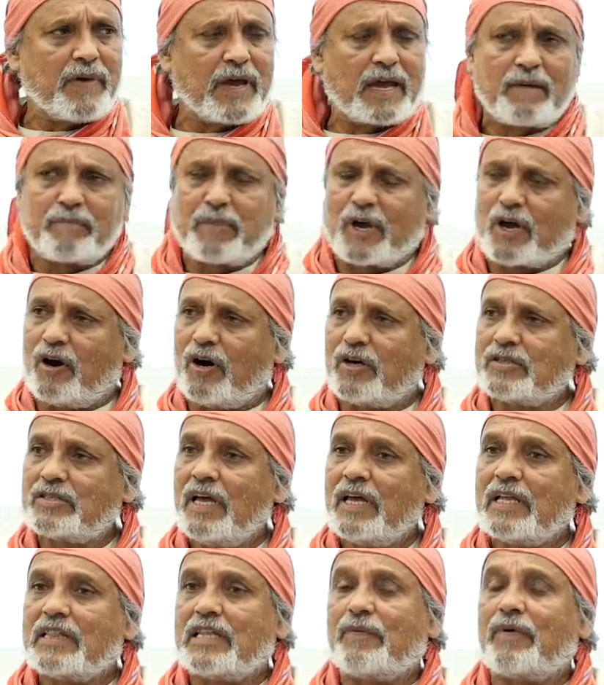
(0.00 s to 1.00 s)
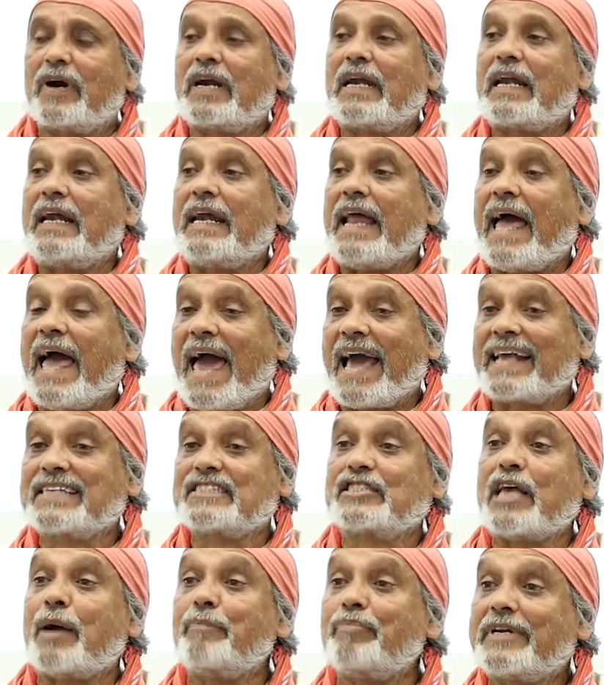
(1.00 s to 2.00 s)
because they were
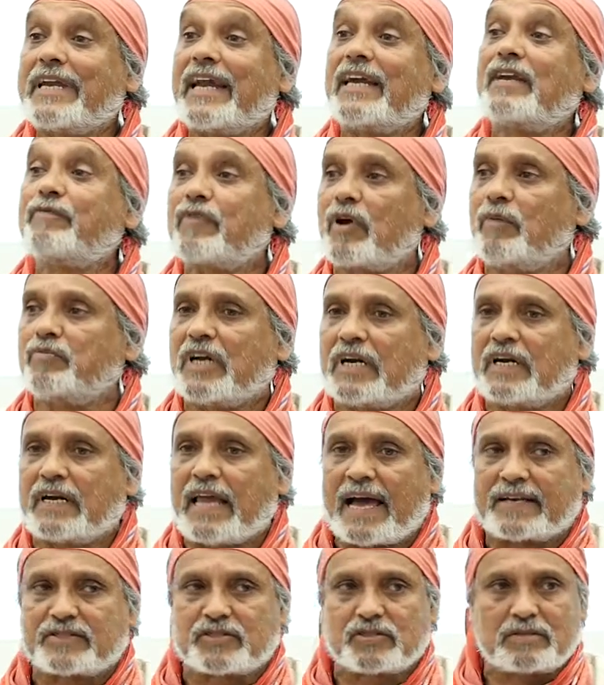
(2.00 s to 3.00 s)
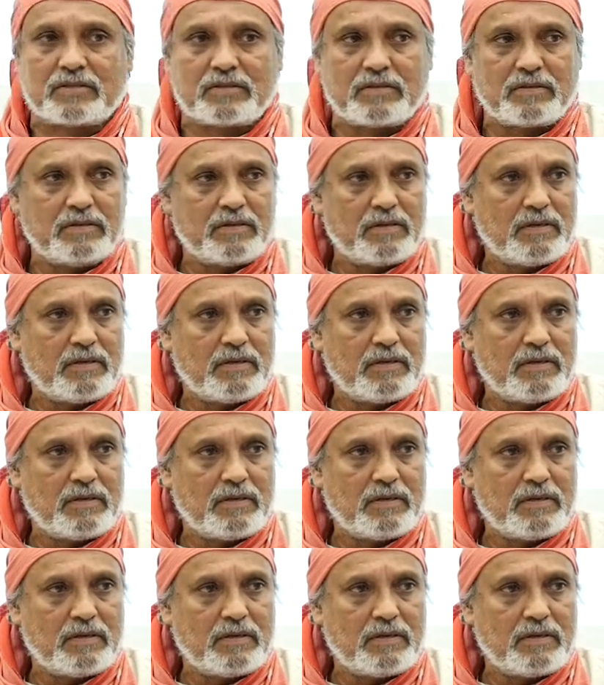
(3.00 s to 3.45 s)
exempted from the tax